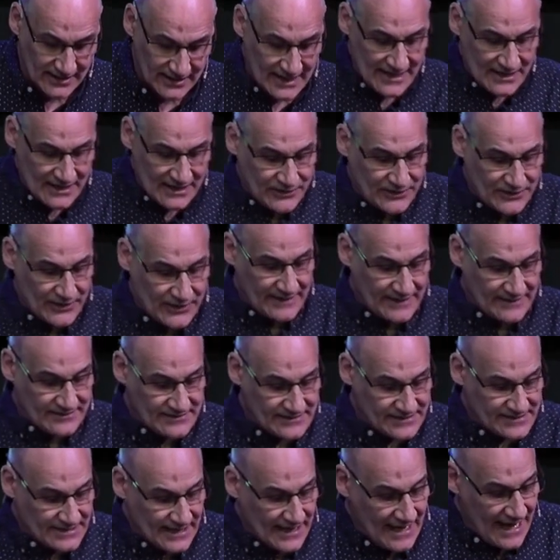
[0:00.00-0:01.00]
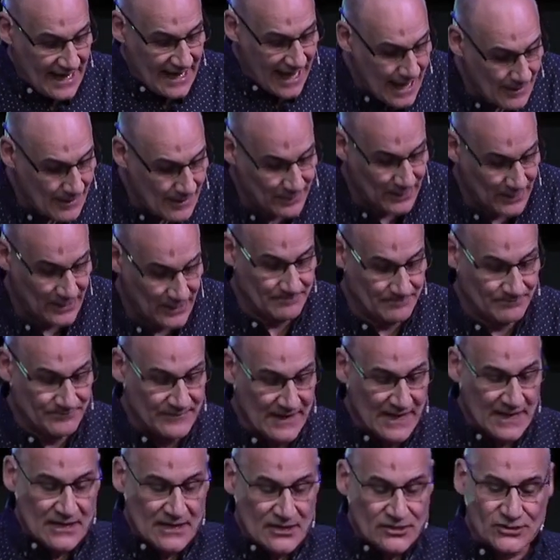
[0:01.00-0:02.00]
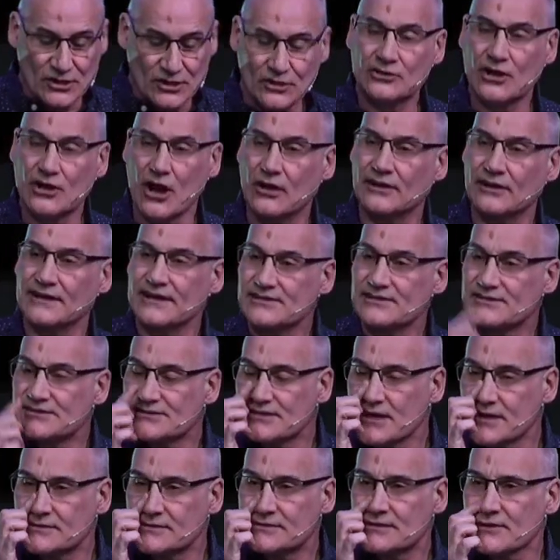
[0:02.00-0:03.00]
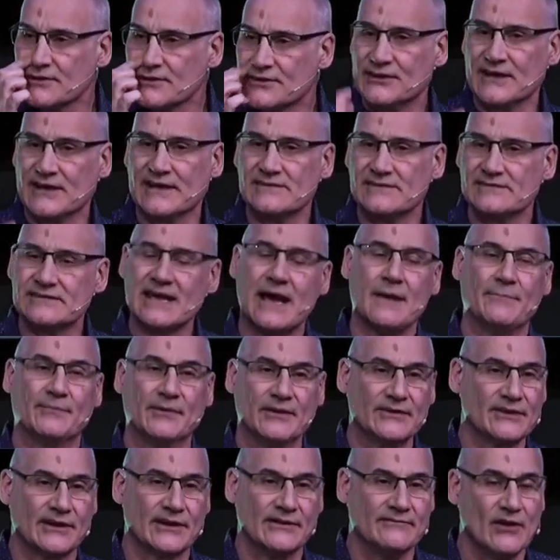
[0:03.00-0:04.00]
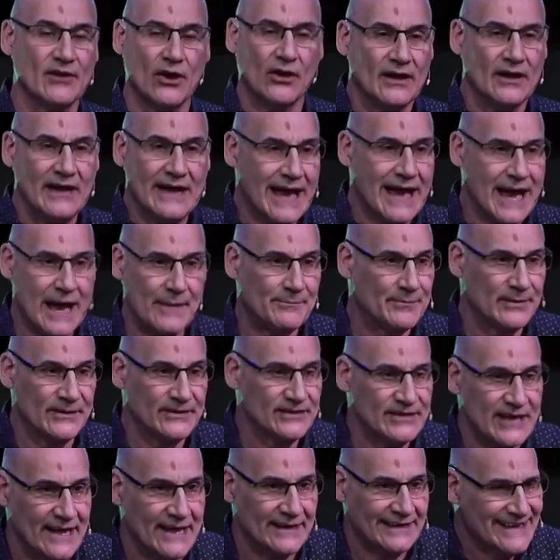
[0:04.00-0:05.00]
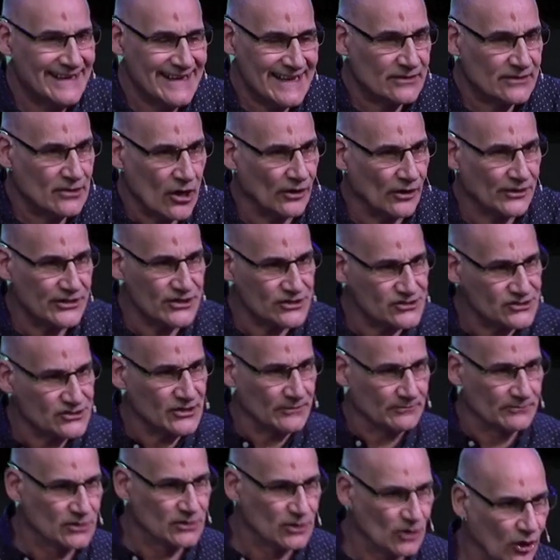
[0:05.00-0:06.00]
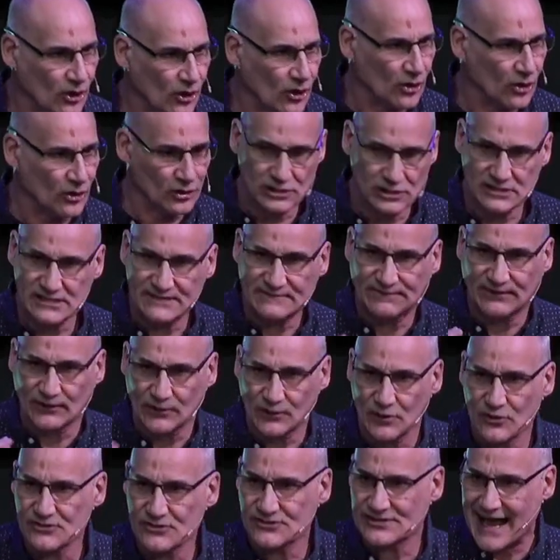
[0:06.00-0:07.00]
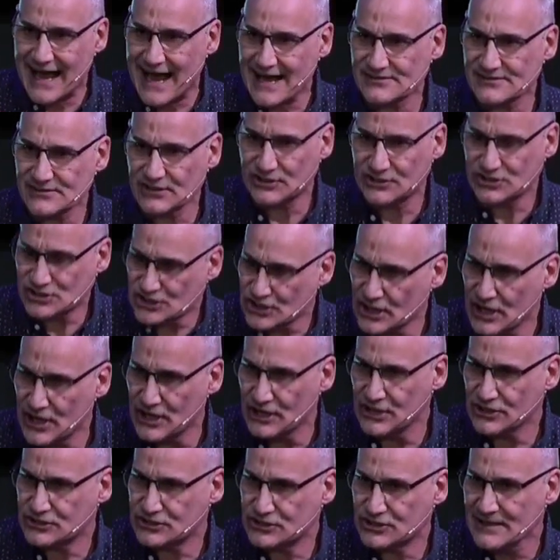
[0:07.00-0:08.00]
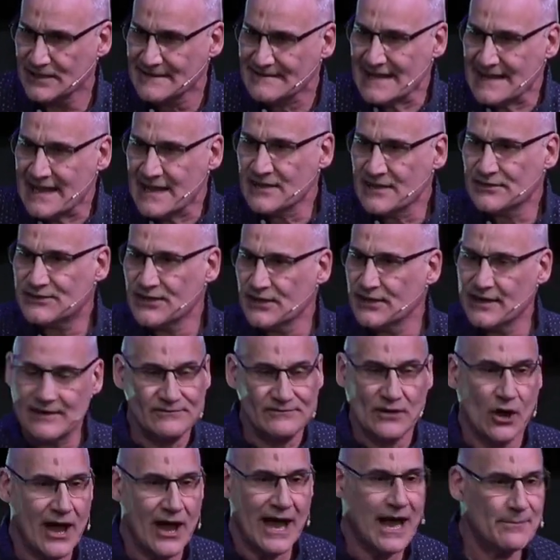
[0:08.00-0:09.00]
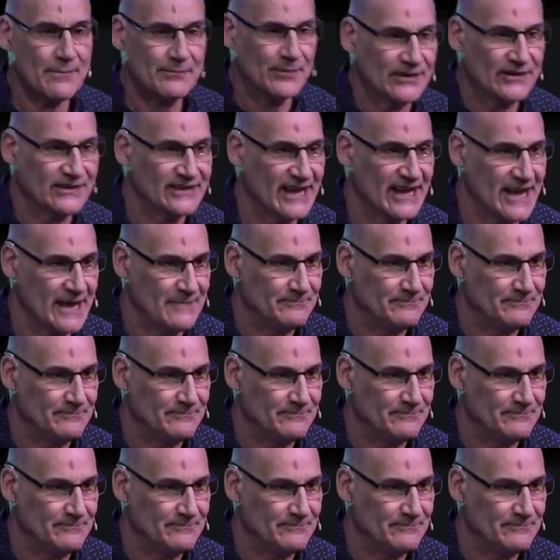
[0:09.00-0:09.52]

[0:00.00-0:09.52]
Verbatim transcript: things happen. So God has certain things happened that have not happened yet. God has some goals for us as a church that have not happened yet.